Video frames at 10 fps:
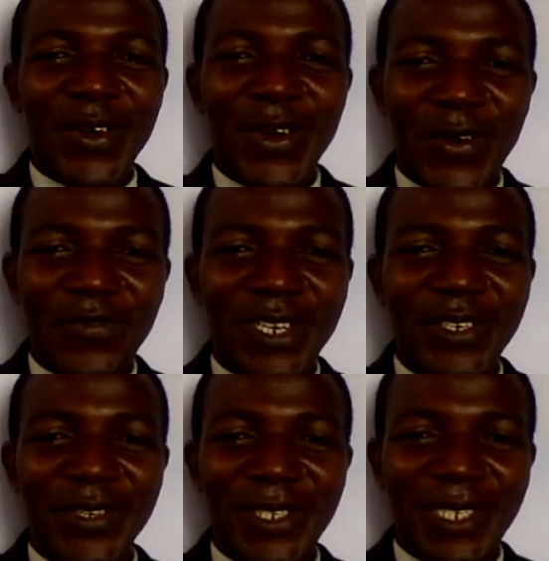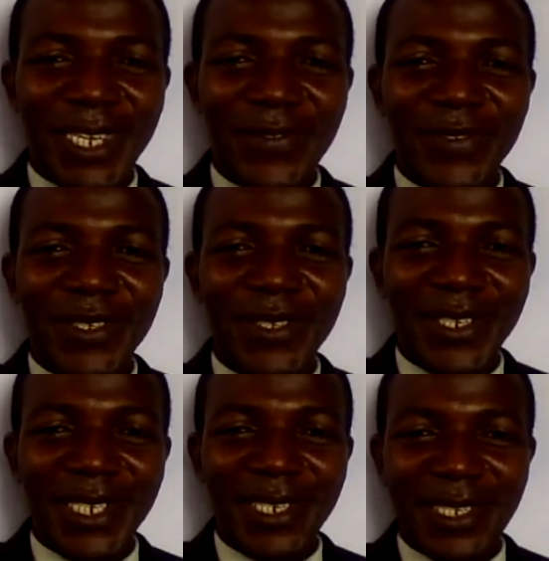Loving yourself is
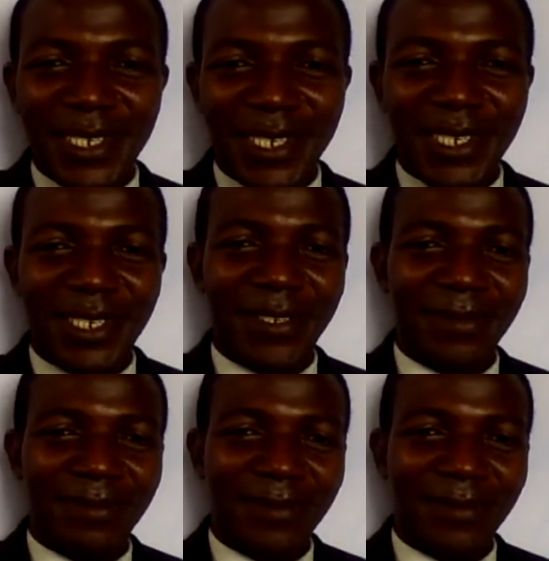not a sin.